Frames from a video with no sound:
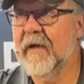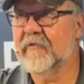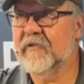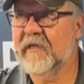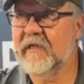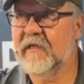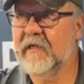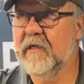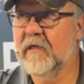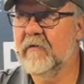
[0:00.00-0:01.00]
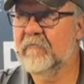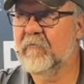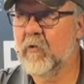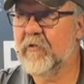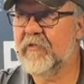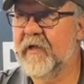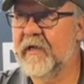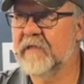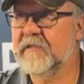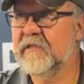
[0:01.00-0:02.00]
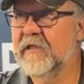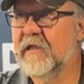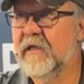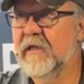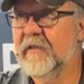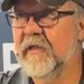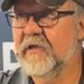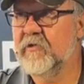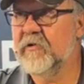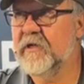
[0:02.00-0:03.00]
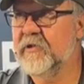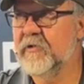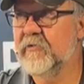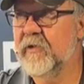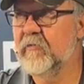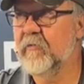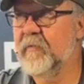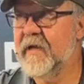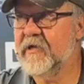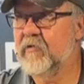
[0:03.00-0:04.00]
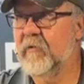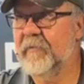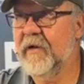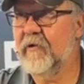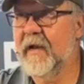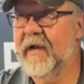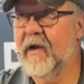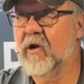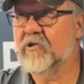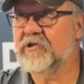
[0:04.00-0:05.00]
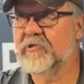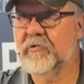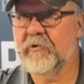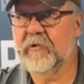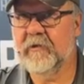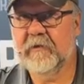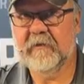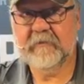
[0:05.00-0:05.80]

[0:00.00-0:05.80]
about the 4 things that you can do that will make you a better AR shooter.